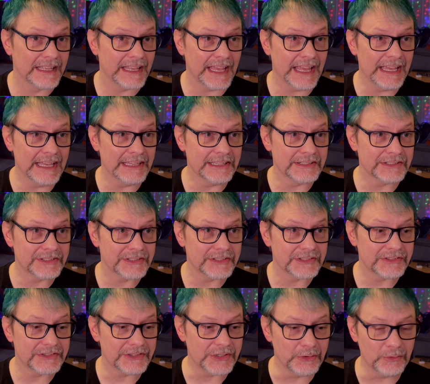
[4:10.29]
And
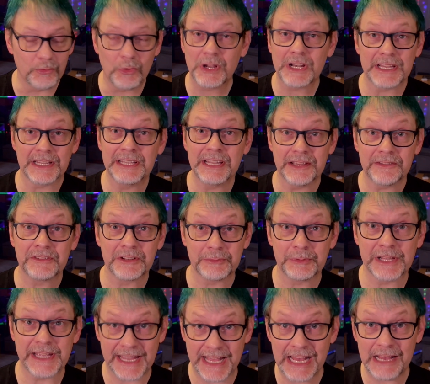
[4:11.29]
so, what
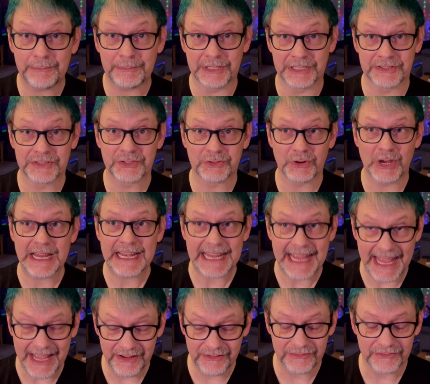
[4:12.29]
inevitably happens, right,
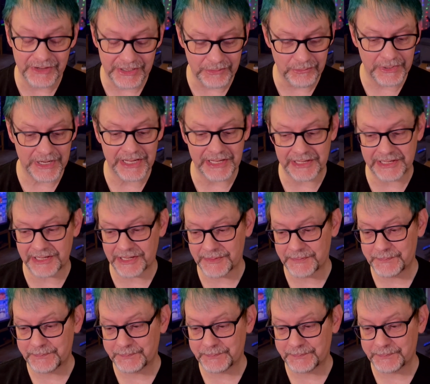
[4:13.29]
every week